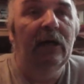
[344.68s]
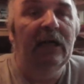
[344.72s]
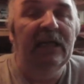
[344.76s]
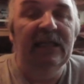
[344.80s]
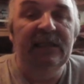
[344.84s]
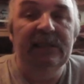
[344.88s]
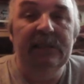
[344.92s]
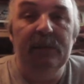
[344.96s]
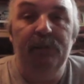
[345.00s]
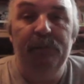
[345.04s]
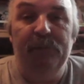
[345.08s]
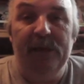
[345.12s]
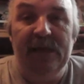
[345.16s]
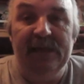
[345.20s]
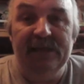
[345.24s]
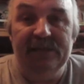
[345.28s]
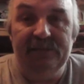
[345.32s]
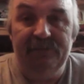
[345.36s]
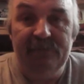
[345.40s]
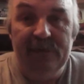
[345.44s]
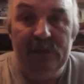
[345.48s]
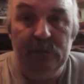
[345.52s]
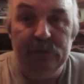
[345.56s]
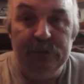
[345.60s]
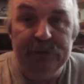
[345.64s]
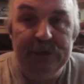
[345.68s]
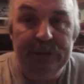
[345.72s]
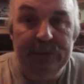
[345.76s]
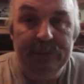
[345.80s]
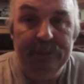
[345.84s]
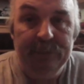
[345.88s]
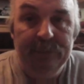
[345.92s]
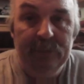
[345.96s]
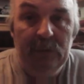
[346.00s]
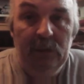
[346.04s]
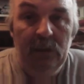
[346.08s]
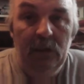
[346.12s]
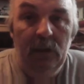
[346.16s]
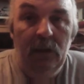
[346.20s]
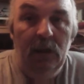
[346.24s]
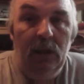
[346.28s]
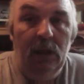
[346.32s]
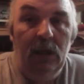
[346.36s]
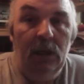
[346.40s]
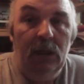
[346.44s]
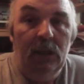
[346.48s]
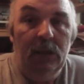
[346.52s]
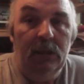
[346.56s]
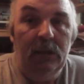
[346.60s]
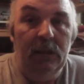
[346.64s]
is the Pantavelta.
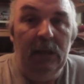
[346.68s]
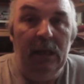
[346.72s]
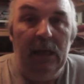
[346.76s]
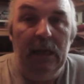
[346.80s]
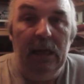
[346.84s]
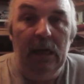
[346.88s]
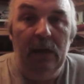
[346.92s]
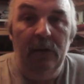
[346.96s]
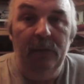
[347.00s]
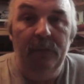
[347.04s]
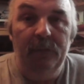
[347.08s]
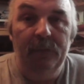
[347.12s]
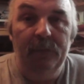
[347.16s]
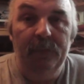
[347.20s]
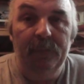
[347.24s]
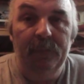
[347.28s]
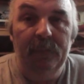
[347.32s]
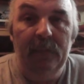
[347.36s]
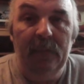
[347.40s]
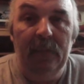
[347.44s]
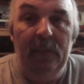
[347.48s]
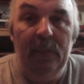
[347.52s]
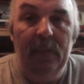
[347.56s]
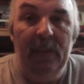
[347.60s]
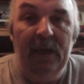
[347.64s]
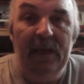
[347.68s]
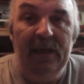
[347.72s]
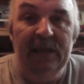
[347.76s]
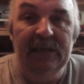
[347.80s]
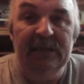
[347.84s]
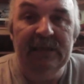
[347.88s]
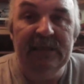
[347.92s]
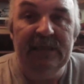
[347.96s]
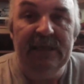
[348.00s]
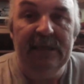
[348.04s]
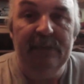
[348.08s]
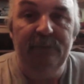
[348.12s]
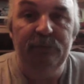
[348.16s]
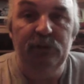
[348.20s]
Now that is an